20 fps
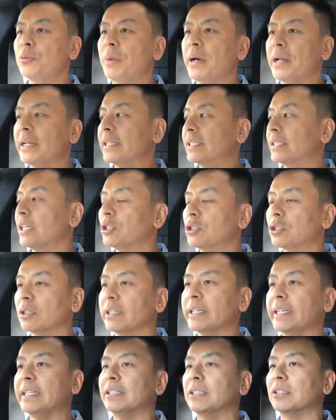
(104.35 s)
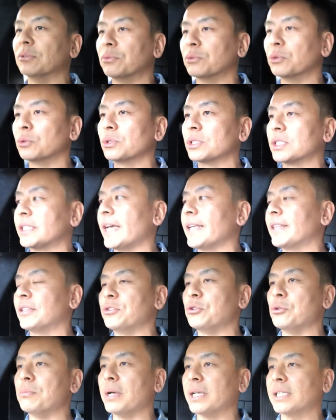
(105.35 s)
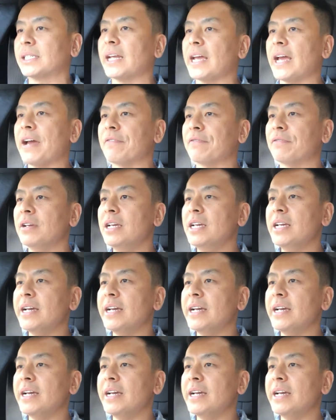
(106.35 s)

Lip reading: but essentially the rules state that you must have